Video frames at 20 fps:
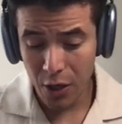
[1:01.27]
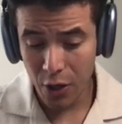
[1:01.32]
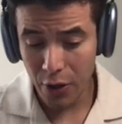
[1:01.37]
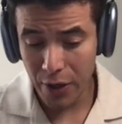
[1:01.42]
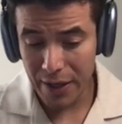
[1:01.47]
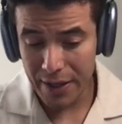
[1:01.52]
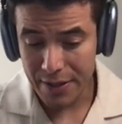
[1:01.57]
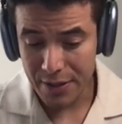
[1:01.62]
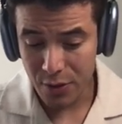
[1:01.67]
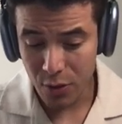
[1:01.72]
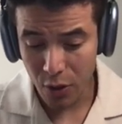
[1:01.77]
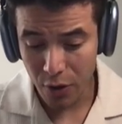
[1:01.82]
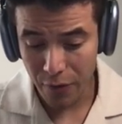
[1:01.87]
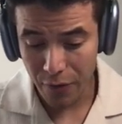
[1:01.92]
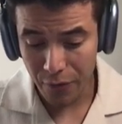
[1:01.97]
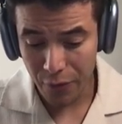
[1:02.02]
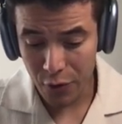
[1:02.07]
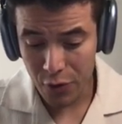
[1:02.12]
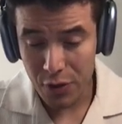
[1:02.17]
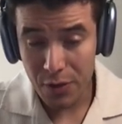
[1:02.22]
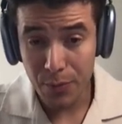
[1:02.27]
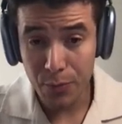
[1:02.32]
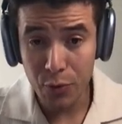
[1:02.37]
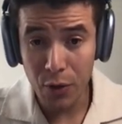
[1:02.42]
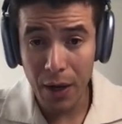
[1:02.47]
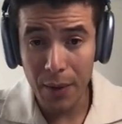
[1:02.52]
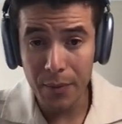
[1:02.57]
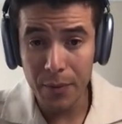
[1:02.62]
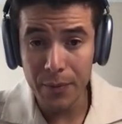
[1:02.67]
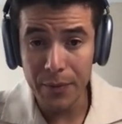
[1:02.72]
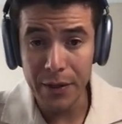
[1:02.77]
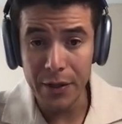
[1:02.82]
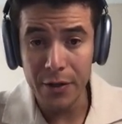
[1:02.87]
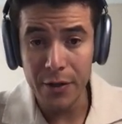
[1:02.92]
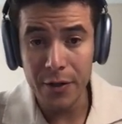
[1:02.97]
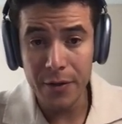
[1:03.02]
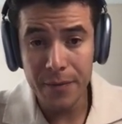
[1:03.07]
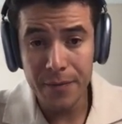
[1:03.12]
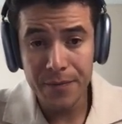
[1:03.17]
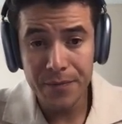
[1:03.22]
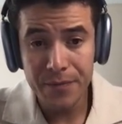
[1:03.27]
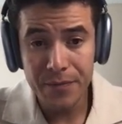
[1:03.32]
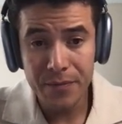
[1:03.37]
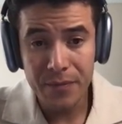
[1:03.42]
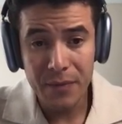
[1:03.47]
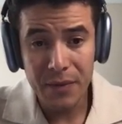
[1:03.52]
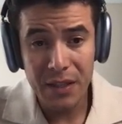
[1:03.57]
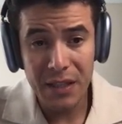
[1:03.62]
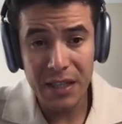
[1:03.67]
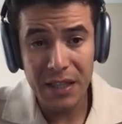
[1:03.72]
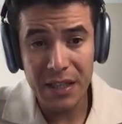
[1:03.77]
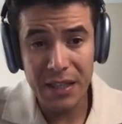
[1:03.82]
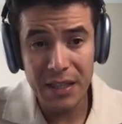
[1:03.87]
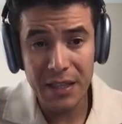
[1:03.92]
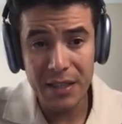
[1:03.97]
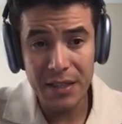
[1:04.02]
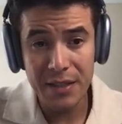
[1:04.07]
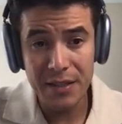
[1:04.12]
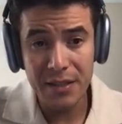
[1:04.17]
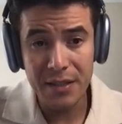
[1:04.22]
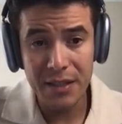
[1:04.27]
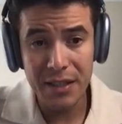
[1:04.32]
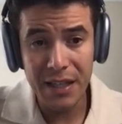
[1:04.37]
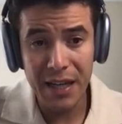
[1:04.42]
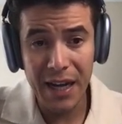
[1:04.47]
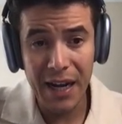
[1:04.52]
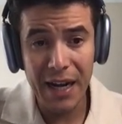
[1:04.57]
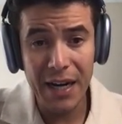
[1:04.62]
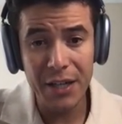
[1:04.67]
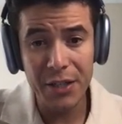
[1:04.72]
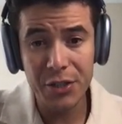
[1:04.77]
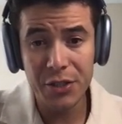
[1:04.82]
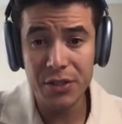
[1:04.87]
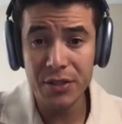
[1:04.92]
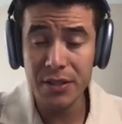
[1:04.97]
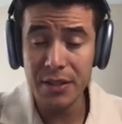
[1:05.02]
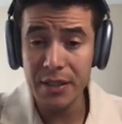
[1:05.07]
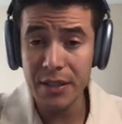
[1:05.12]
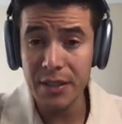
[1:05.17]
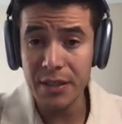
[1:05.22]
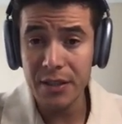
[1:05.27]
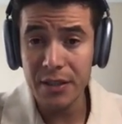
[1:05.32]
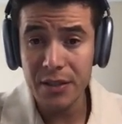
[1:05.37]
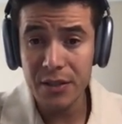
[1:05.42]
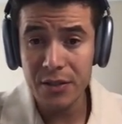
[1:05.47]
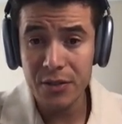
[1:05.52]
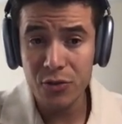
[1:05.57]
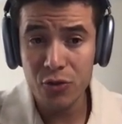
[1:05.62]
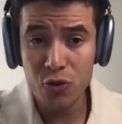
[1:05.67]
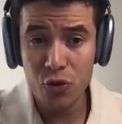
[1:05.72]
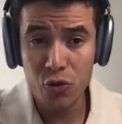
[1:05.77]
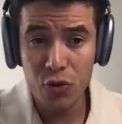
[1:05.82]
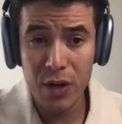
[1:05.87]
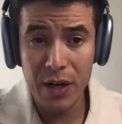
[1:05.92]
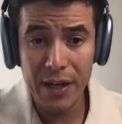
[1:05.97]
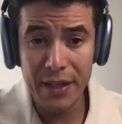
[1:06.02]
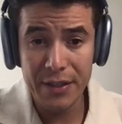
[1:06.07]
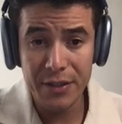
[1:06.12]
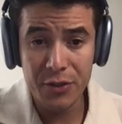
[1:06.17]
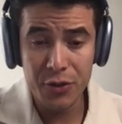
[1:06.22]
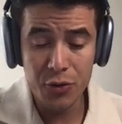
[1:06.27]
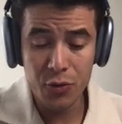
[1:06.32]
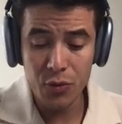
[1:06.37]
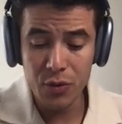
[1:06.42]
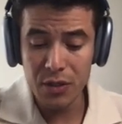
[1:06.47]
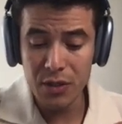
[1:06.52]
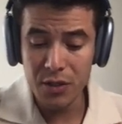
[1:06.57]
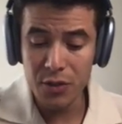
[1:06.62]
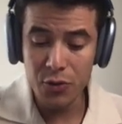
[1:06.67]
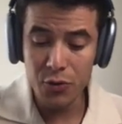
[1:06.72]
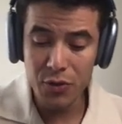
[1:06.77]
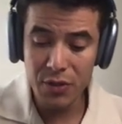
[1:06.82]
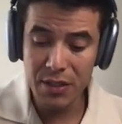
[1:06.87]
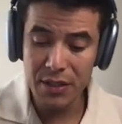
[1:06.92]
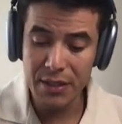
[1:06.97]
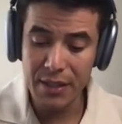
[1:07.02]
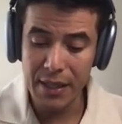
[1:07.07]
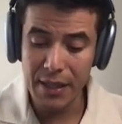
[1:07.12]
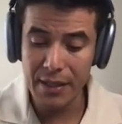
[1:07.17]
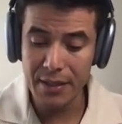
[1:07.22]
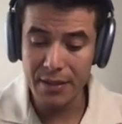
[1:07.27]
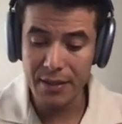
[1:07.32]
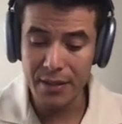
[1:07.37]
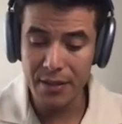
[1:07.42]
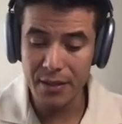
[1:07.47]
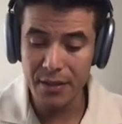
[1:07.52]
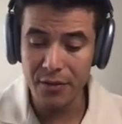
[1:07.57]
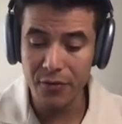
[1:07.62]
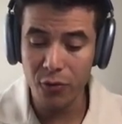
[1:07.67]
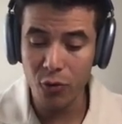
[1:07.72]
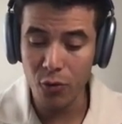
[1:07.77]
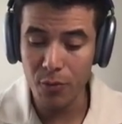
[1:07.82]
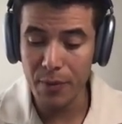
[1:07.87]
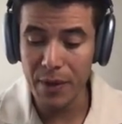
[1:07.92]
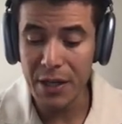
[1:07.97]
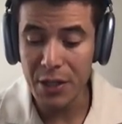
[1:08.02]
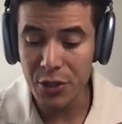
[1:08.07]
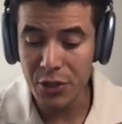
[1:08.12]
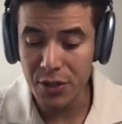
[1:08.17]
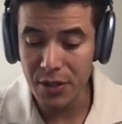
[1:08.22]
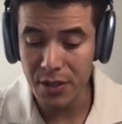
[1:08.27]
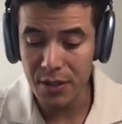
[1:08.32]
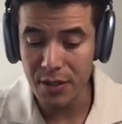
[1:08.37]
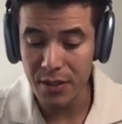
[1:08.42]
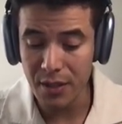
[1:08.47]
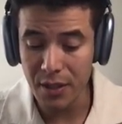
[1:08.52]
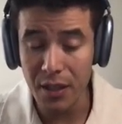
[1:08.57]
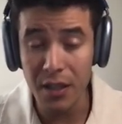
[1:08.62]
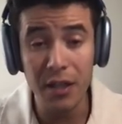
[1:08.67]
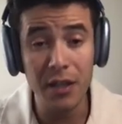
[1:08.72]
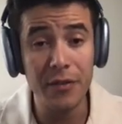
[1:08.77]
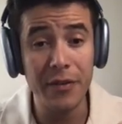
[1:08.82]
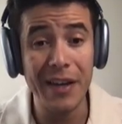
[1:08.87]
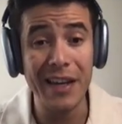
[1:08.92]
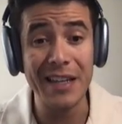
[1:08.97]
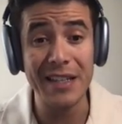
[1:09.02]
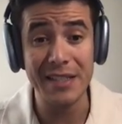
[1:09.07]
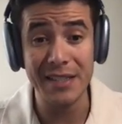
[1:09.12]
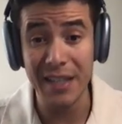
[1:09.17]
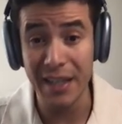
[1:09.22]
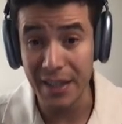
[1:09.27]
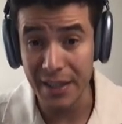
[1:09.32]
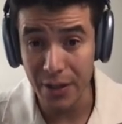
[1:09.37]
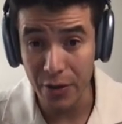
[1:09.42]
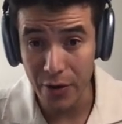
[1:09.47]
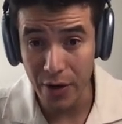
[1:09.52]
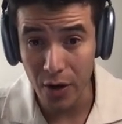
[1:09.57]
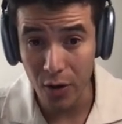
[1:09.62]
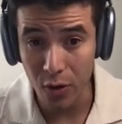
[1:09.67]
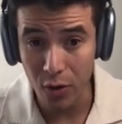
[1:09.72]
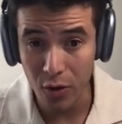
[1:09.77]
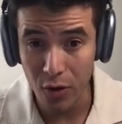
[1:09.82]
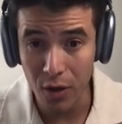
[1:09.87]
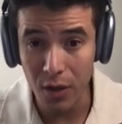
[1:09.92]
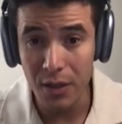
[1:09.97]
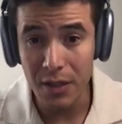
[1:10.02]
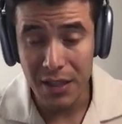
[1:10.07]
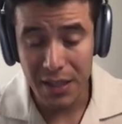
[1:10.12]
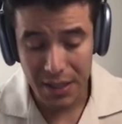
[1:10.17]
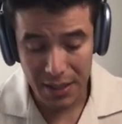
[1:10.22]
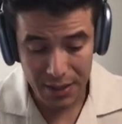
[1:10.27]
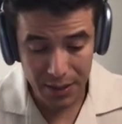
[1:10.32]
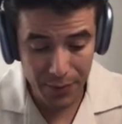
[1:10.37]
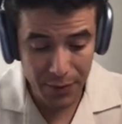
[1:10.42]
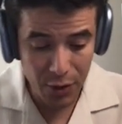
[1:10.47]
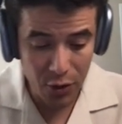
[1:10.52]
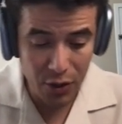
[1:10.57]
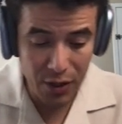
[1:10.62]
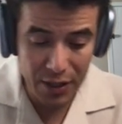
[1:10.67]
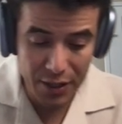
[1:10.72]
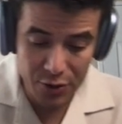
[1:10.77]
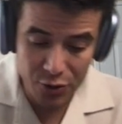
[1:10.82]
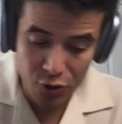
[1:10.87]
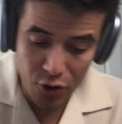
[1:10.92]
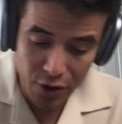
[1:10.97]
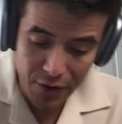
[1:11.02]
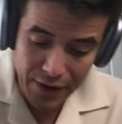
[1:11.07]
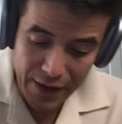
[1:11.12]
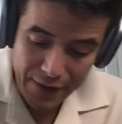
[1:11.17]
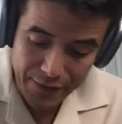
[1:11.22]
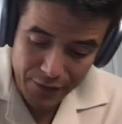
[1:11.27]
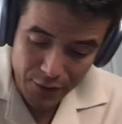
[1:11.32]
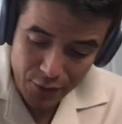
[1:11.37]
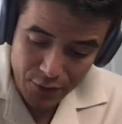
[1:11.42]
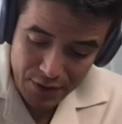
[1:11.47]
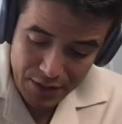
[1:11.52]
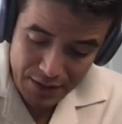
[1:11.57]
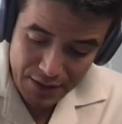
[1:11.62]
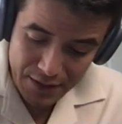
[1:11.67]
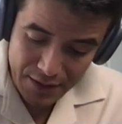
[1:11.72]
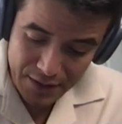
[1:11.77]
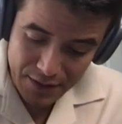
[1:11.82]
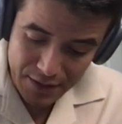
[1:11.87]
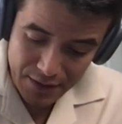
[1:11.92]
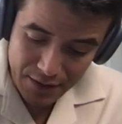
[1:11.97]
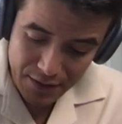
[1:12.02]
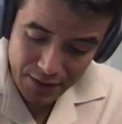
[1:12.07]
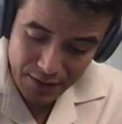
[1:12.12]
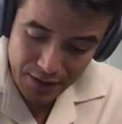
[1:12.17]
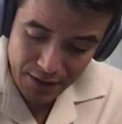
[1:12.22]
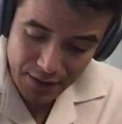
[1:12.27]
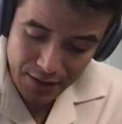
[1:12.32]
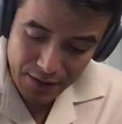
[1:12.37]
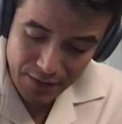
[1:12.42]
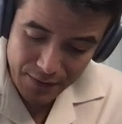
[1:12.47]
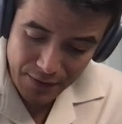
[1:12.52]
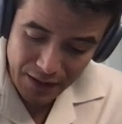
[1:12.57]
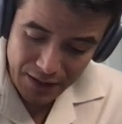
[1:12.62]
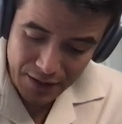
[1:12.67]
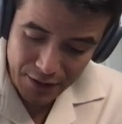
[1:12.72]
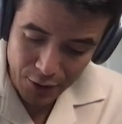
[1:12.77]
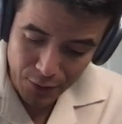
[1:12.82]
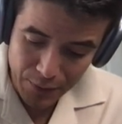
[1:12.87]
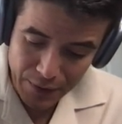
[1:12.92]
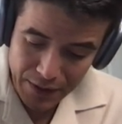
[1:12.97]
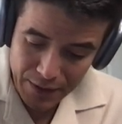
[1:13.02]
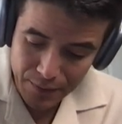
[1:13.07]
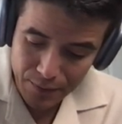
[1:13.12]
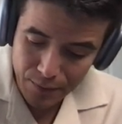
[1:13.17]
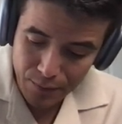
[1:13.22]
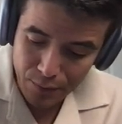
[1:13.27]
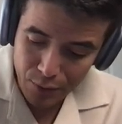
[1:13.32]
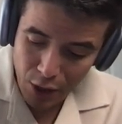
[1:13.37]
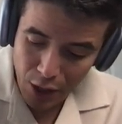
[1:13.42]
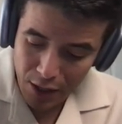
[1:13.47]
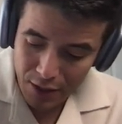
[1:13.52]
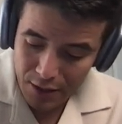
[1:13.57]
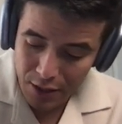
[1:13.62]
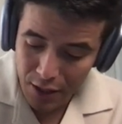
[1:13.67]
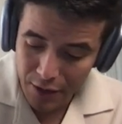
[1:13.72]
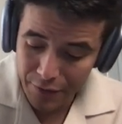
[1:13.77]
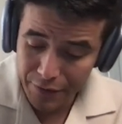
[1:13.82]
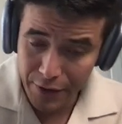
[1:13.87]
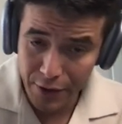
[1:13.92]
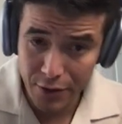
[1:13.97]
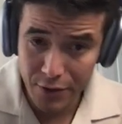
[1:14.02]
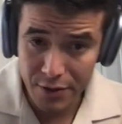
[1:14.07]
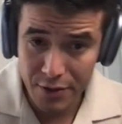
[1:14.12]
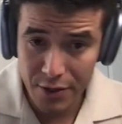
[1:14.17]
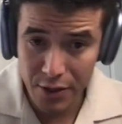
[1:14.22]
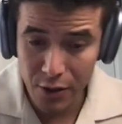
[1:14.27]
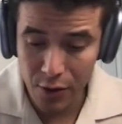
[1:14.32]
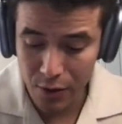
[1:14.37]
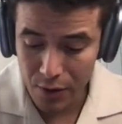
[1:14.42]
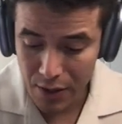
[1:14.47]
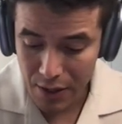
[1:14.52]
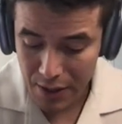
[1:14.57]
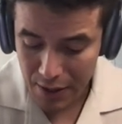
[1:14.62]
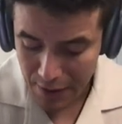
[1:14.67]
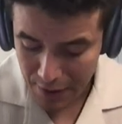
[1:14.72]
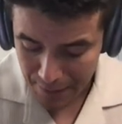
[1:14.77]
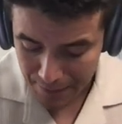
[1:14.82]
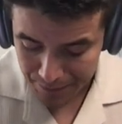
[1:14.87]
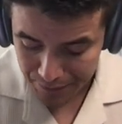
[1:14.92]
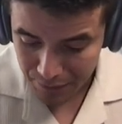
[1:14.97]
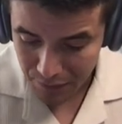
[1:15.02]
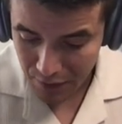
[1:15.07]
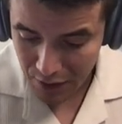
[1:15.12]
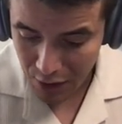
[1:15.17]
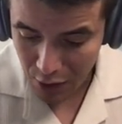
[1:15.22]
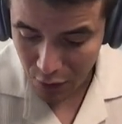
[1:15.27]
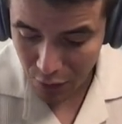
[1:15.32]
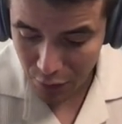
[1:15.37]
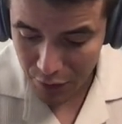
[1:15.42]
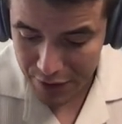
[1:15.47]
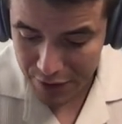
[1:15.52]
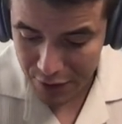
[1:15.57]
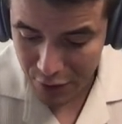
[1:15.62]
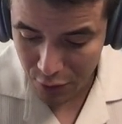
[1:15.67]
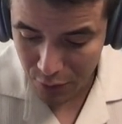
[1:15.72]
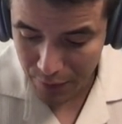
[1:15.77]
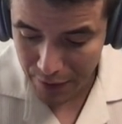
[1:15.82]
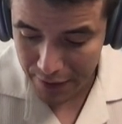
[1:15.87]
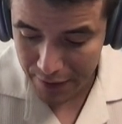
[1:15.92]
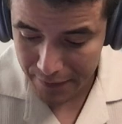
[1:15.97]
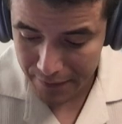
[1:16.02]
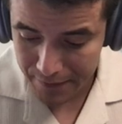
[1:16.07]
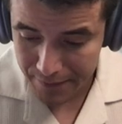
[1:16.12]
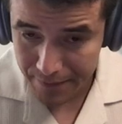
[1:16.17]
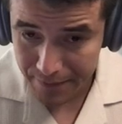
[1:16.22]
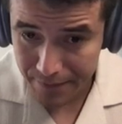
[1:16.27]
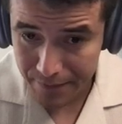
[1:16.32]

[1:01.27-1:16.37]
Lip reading: Okay, so our first problem here is actually trying to elucidate the formation of a secondary alcohol. Let me go ahead and draw that though, since it's a little bit blocked off here. So, if we zoom in,